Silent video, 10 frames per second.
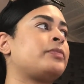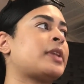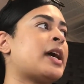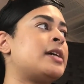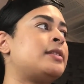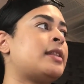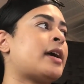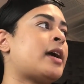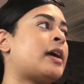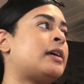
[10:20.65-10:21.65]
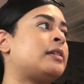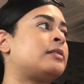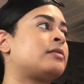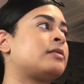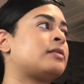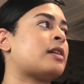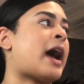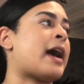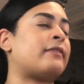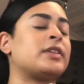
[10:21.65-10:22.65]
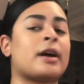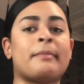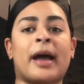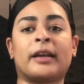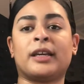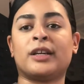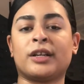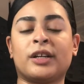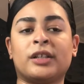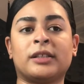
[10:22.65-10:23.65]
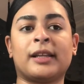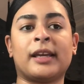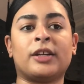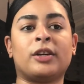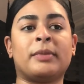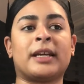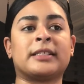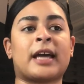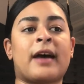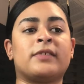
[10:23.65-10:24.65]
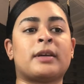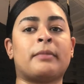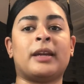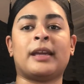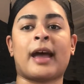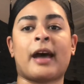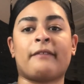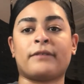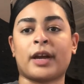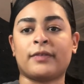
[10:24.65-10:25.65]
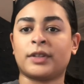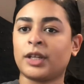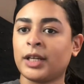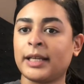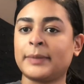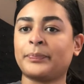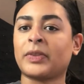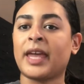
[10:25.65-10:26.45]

And then I have to come back here later because I have somebody at 5:30.